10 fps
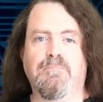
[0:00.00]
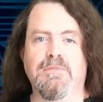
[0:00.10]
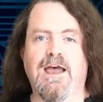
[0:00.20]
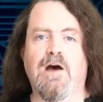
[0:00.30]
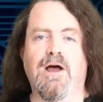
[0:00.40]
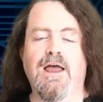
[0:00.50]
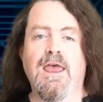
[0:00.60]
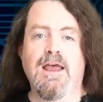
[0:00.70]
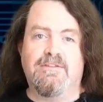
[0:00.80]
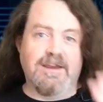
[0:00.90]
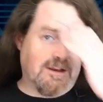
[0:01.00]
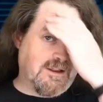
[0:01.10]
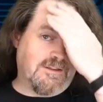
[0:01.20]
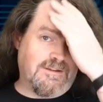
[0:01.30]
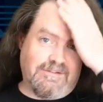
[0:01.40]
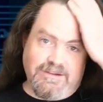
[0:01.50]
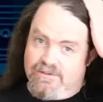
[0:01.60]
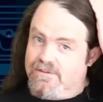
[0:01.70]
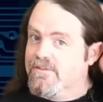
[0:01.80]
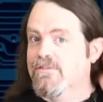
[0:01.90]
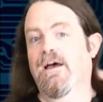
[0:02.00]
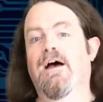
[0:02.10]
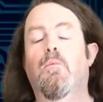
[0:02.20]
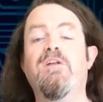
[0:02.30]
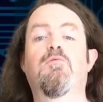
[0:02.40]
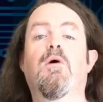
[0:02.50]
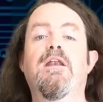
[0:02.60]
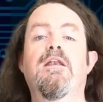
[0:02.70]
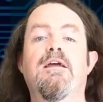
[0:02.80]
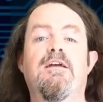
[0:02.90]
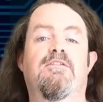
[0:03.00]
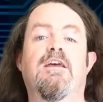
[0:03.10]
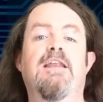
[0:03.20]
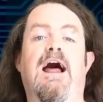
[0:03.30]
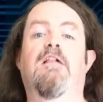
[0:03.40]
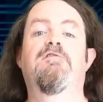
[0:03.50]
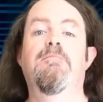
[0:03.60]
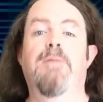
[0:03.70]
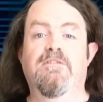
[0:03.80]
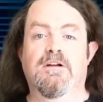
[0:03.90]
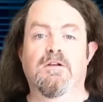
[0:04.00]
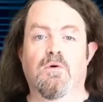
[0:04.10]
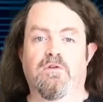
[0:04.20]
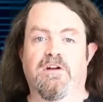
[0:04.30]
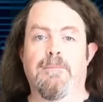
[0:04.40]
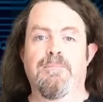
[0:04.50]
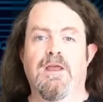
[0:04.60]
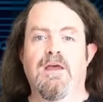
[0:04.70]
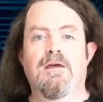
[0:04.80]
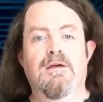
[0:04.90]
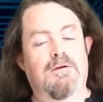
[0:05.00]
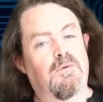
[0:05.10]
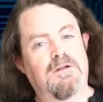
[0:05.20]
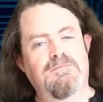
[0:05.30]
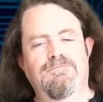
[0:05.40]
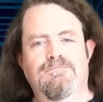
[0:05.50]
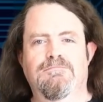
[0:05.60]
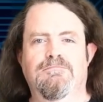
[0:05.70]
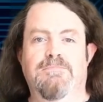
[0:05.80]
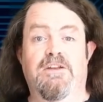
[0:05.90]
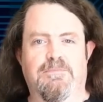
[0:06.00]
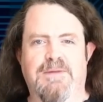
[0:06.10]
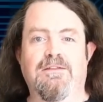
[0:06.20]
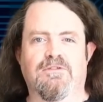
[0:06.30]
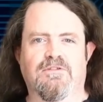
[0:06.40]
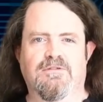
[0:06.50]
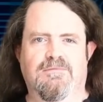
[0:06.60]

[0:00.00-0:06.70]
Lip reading: Now, take a look at these lists. Which one is in alphabetical order? Well, it depends.